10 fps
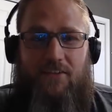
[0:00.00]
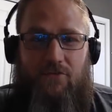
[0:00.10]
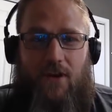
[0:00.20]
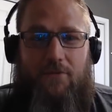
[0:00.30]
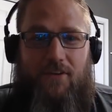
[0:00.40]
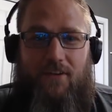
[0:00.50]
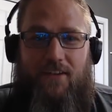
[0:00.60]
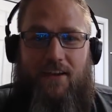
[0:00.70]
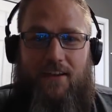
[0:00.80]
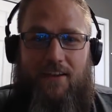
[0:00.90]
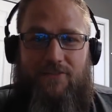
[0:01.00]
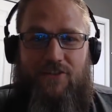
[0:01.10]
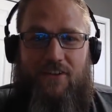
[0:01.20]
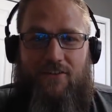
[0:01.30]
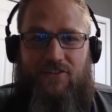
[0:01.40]
dropped it on the
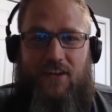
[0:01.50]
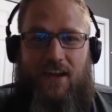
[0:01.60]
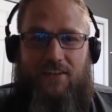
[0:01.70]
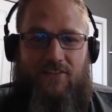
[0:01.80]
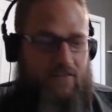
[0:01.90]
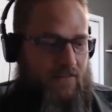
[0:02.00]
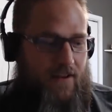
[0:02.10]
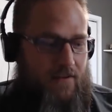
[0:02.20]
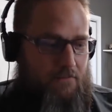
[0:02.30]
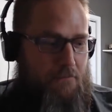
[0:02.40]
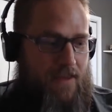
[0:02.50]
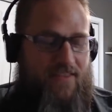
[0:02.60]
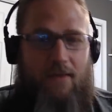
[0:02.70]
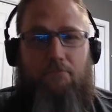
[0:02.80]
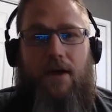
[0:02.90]
engineer's desk. And they're like, make
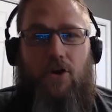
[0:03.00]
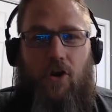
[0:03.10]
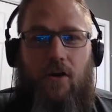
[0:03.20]
that better.